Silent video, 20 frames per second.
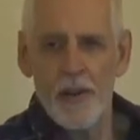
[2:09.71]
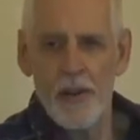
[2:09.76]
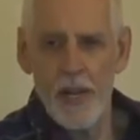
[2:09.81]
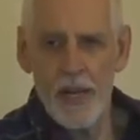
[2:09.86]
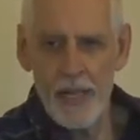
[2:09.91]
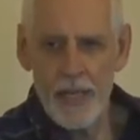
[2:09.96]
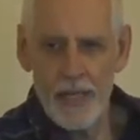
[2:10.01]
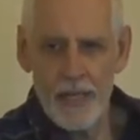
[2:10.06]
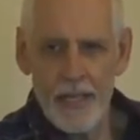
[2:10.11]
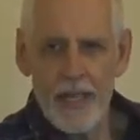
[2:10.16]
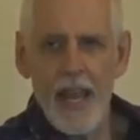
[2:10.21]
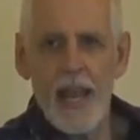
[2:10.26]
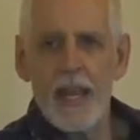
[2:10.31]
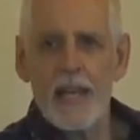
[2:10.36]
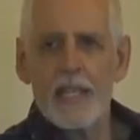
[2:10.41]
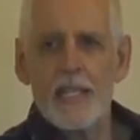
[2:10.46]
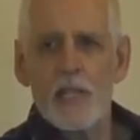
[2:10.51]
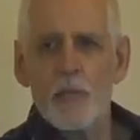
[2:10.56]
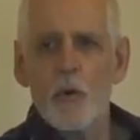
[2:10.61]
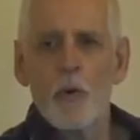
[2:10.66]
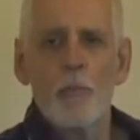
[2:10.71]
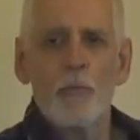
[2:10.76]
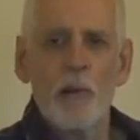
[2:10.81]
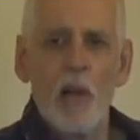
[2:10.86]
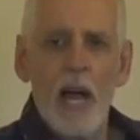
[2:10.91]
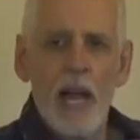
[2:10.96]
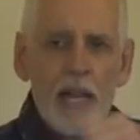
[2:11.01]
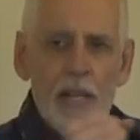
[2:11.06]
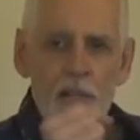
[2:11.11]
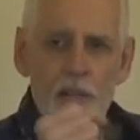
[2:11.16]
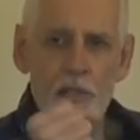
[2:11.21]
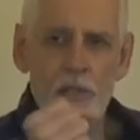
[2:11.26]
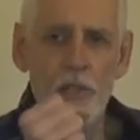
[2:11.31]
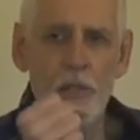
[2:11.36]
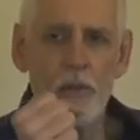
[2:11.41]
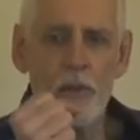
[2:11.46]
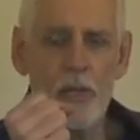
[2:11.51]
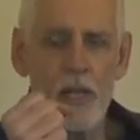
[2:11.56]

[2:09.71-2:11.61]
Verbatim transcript: right? Caste will blind you.